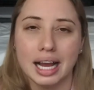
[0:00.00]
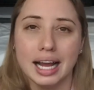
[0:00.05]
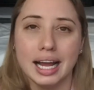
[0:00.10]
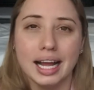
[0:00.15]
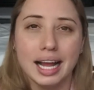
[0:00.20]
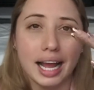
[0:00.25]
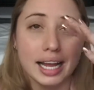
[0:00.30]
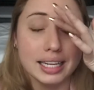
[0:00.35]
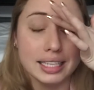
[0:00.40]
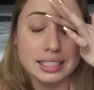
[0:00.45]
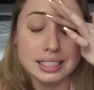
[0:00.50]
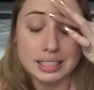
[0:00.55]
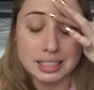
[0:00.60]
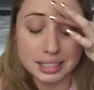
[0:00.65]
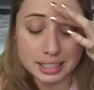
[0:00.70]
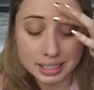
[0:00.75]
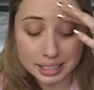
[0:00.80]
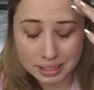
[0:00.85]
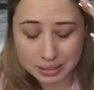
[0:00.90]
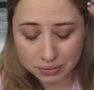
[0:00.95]
I
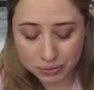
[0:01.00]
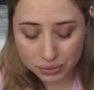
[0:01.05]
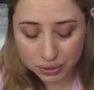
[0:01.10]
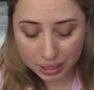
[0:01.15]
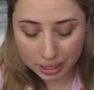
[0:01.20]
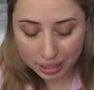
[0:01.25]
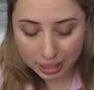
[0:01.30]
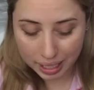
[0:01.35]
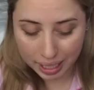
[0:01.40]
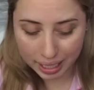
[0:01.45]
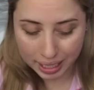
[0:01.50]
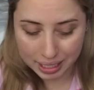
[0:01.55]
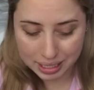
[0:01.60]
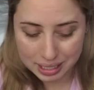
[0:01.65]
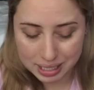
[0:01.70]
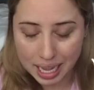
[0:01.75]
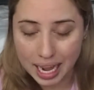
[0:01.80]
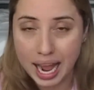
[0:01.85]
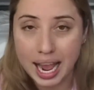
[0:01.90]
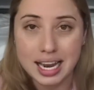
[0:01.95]
didn't realize
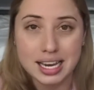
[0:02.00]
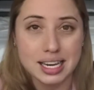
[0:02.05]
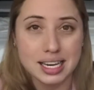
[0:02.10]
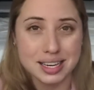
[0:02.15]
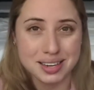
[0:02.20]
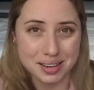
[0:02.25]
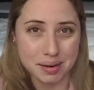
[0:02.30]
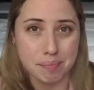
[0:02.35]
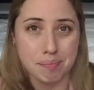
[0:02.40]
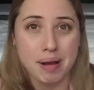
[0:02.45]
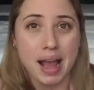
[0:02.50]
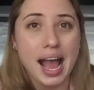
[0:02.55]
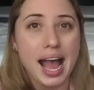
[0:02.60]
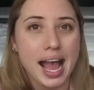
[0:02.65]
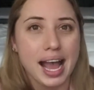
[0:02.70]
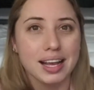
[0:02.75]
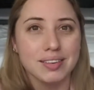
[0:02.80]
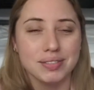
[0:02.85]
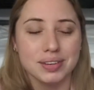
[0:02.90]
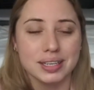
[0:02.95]
that I needed a
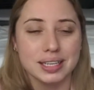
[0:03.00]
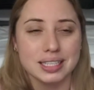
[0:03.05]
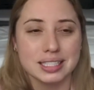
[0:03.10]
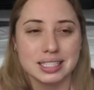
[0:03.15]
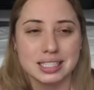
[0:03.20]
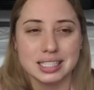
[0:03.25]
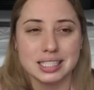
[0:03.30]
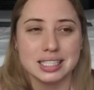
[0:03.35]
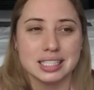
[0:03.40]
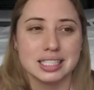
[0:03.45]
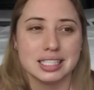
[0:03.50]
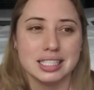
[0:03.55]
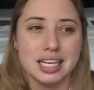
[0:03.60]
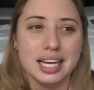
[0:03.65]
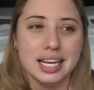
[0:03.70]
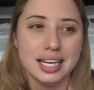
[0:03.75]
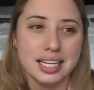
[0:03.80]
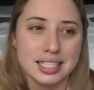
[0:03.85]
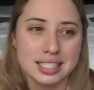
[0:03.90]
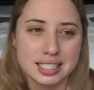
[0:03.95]
bag because in the
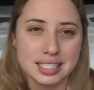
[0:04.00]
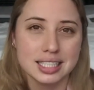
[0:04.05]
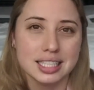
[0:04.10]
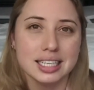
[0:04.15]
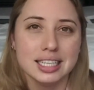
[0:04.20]
States,